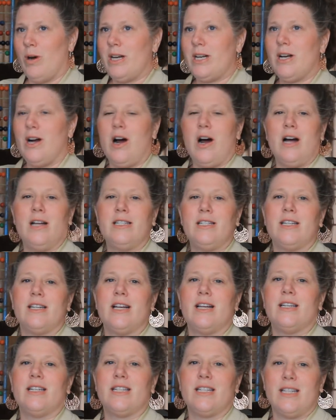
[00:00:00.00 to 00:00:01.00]

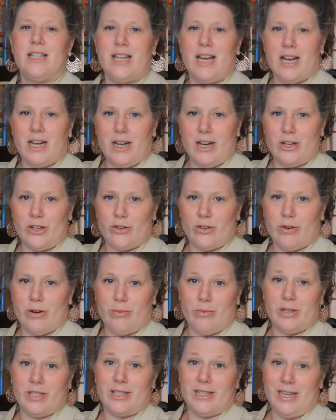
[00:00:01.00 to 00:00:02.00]
continent that
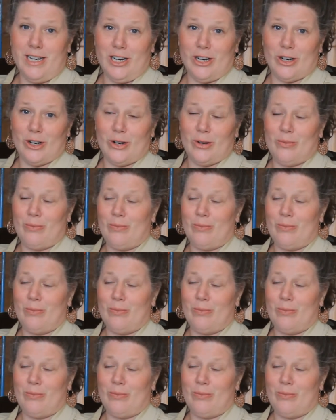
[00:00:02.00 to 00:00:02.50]
country was near.